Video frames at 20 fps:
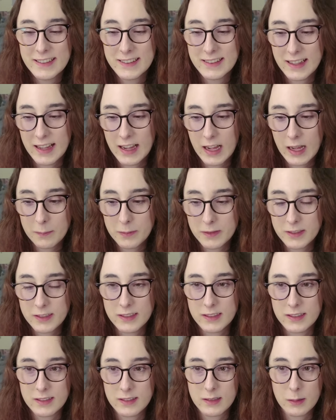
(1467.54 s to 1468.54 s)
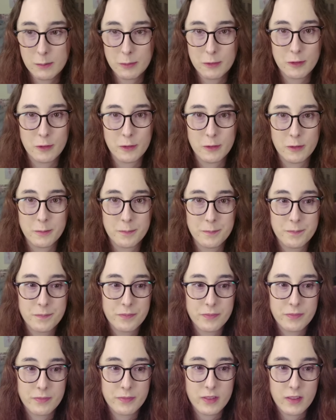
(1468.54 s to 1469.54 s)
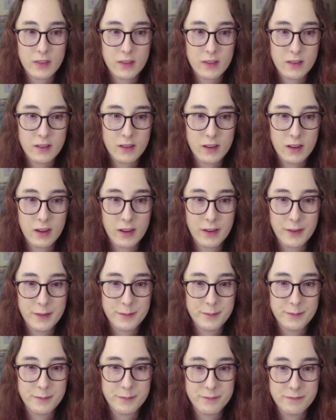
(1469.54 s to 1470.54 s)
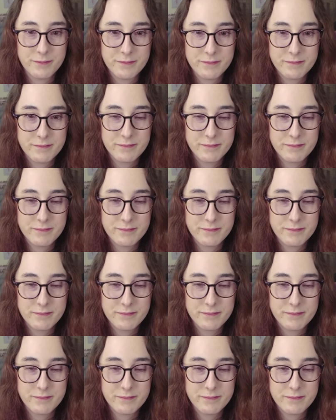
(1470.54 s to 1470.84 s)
that happened in this episode. I